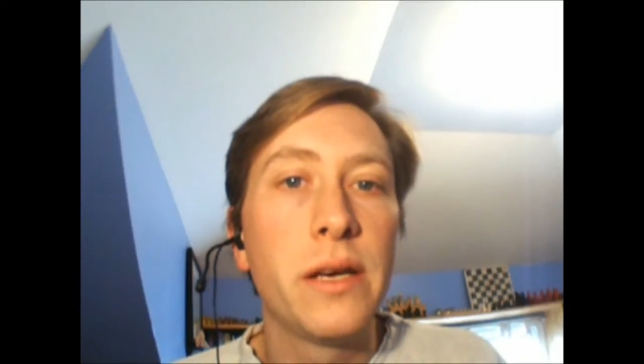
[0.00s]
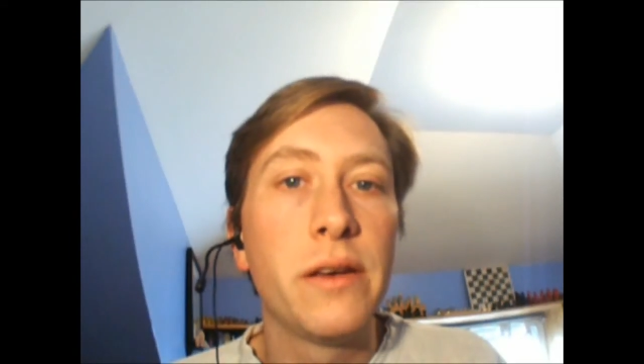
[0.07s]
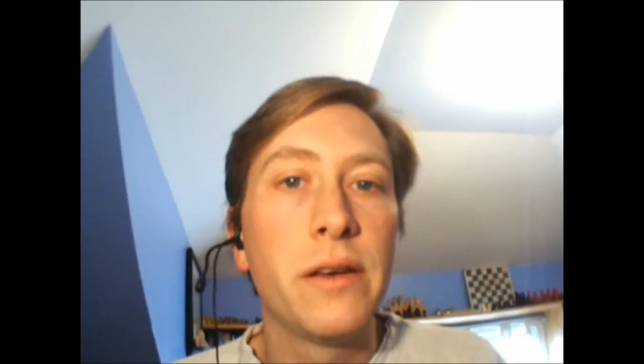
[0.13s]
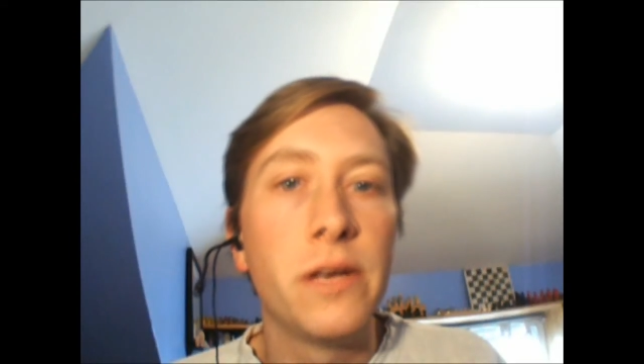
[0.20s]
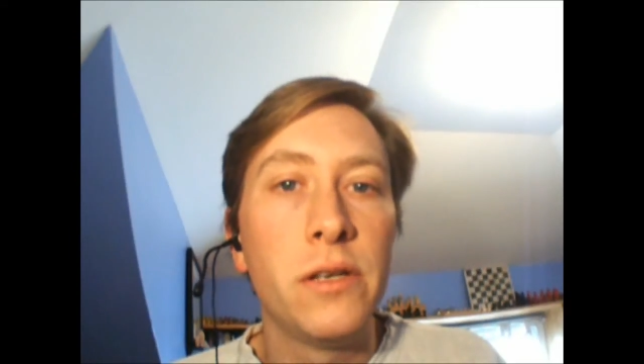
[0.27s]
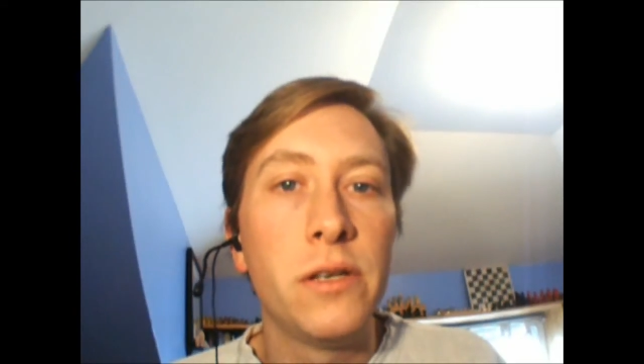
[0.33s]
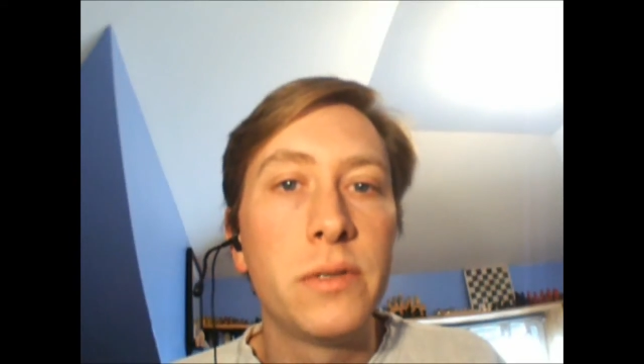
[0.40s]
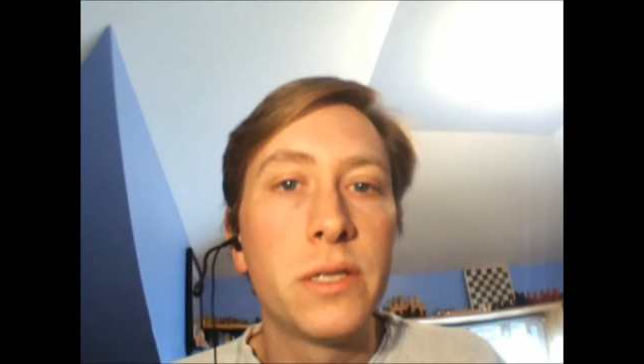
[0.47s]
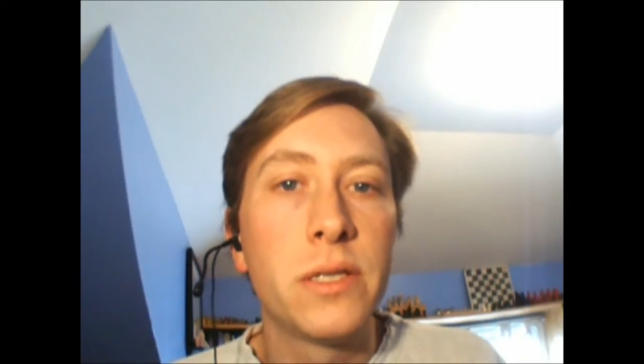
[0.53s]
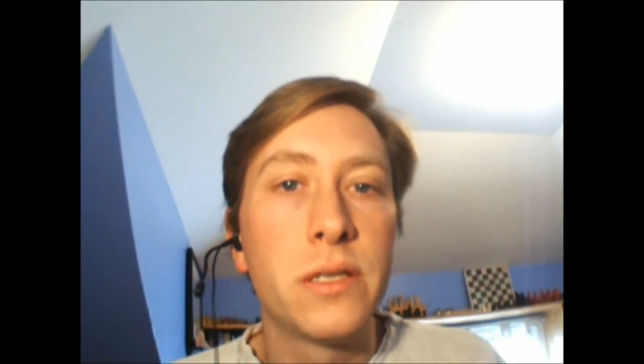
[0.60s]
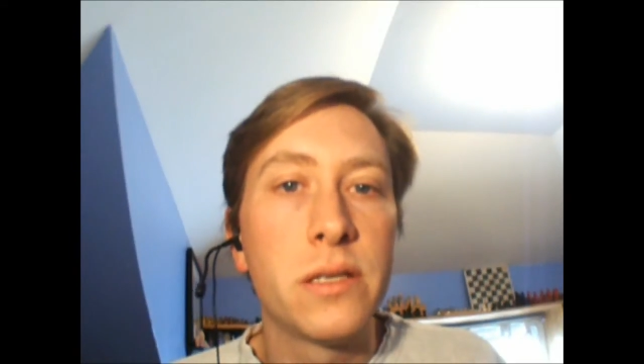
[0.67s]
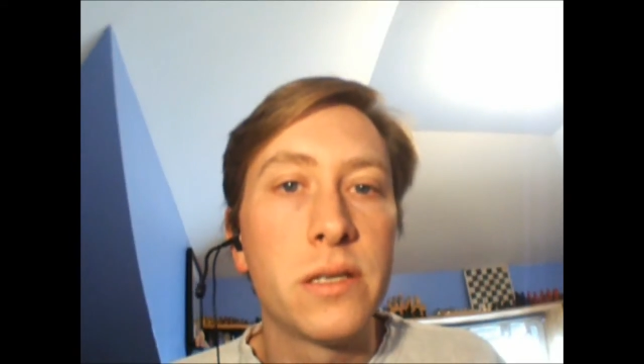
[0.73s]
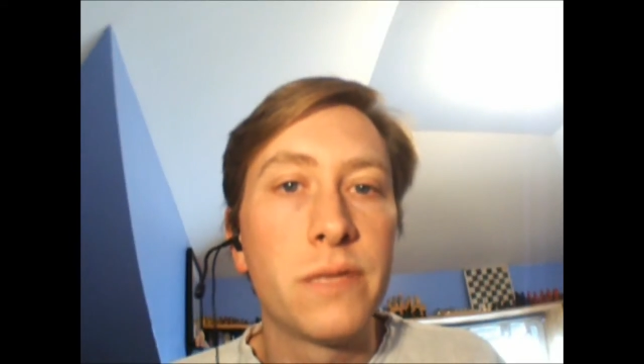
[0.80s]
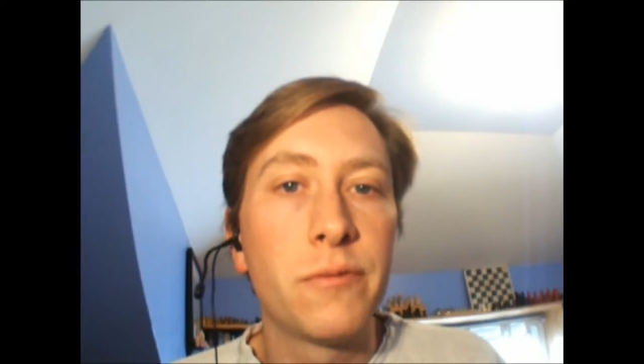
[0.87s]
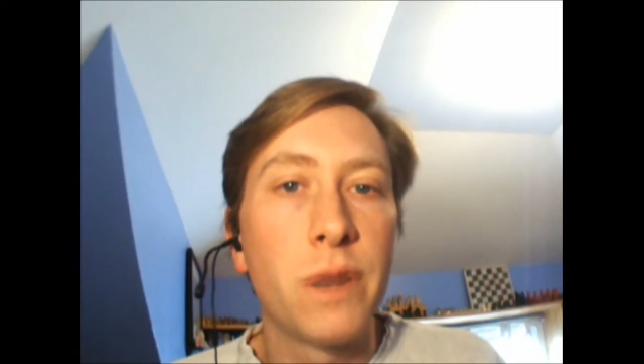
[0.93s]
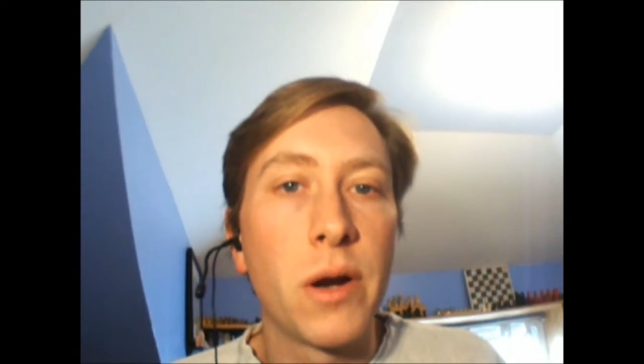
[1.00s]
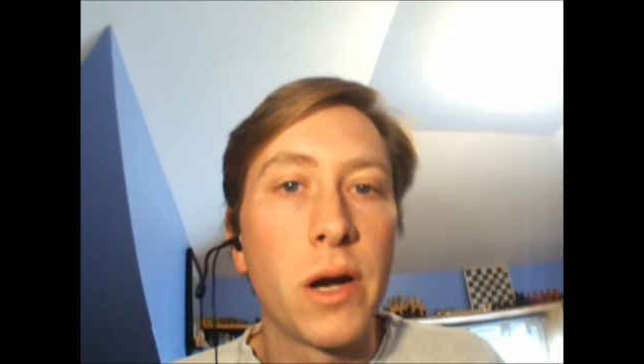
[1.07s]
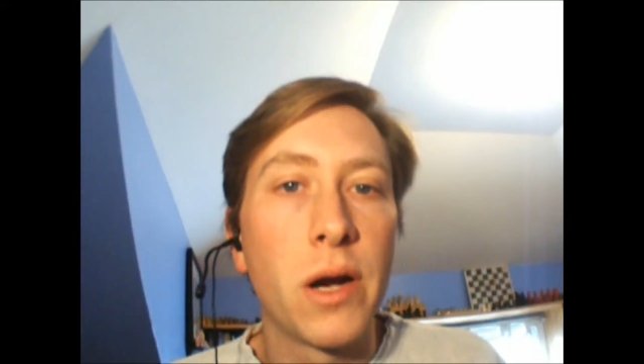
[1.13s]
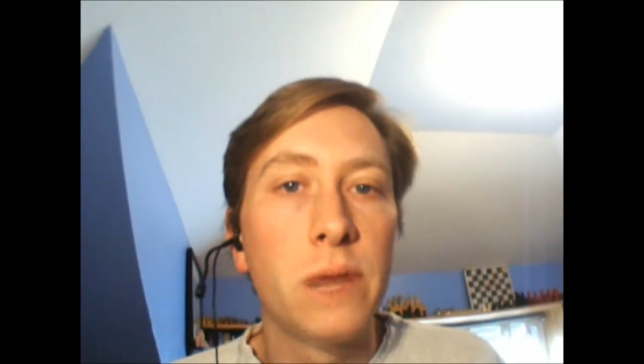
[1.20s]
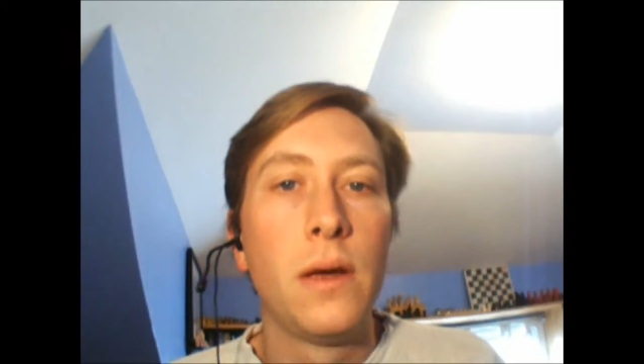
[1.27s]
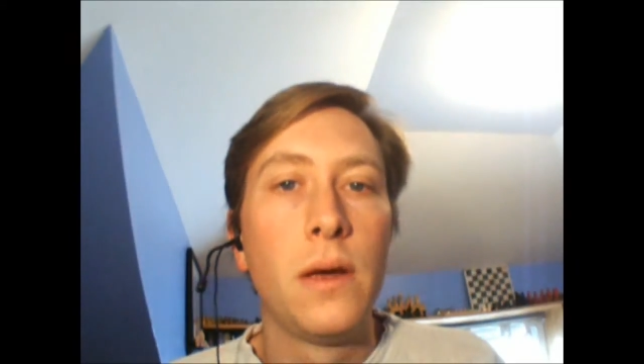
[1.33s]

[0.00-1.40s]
films, and software.